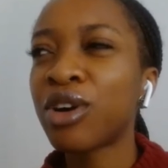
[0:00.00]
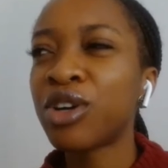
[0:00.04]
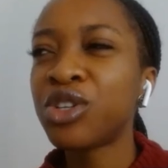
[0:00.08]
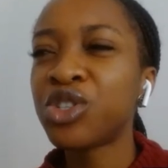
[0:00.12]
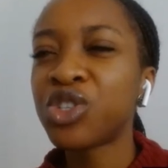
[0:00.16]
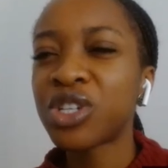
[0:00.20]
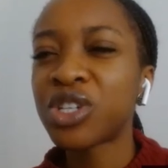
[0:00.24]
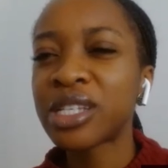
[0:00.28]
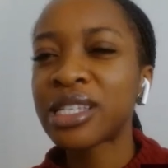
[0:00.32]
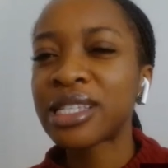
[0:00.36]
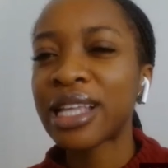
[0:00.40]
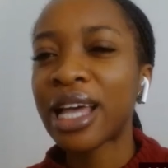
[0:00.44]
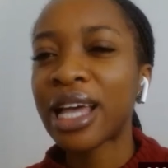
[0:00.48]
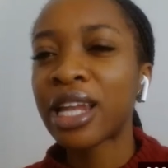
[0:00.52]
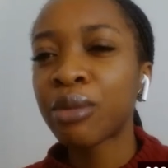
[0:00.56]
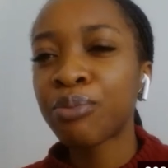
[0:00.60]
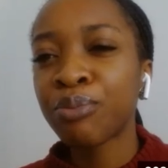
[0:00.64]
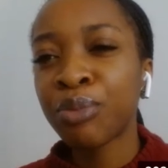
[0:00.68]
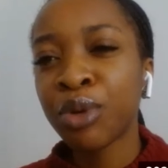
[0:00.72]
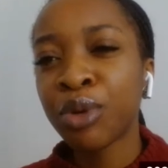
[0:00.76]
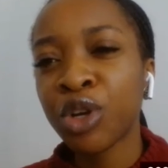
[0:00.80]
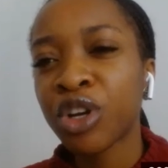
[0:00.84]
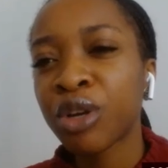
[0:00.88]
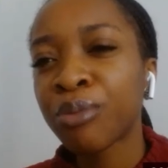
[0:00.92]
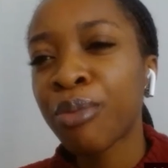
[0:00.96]

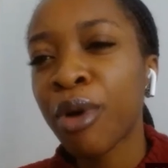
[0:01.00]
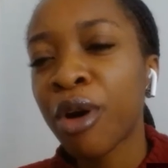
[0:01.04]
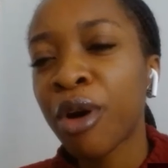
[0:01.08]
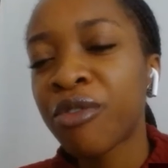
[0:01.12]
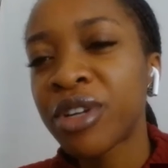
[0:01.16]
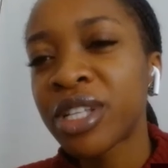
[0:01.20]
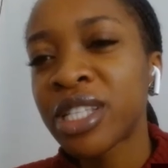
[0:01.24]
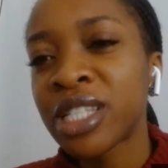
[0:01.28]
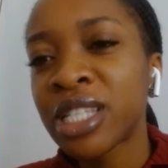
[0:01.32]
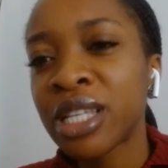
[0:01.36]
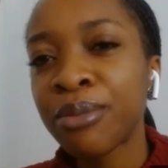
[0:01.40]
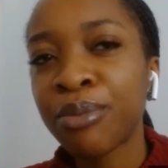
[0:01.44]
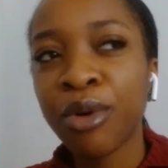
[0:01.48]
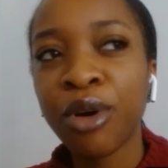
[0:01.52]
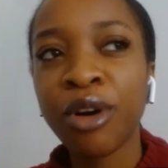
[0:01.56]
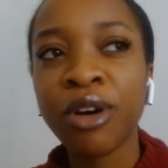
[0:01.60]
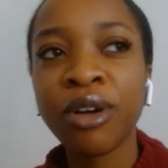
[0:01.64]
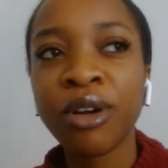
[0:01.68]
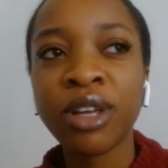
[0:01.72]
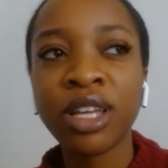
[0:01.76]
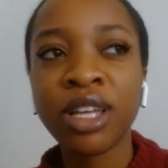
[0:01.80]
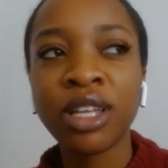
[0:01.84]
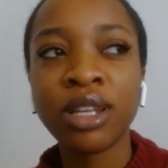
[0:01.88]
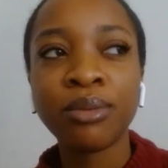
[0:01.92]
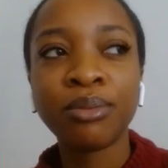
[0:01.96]
understand pure poverty,
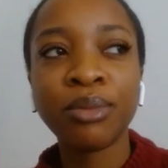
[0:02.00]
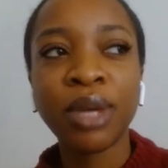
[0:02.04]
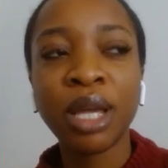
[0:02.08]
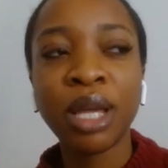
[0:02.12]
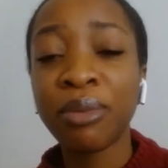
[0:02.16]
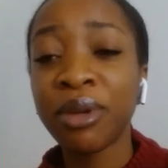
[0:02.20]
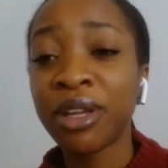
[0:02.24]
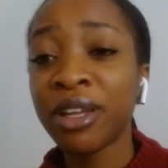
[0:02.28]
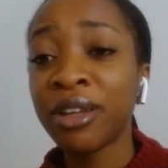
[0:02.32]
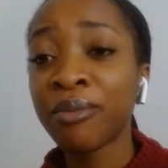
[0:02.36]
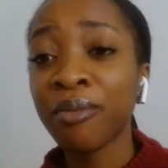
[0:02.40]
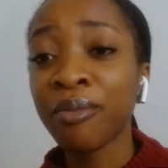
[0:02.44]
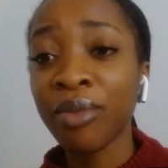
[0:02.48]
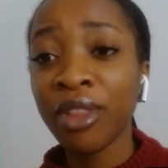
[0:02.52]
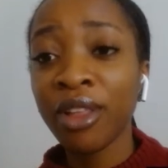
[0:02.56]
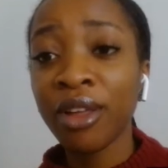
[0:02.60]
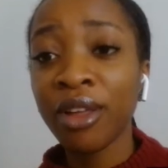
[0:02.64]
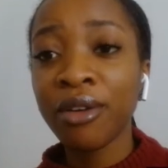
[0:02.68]
but in maybe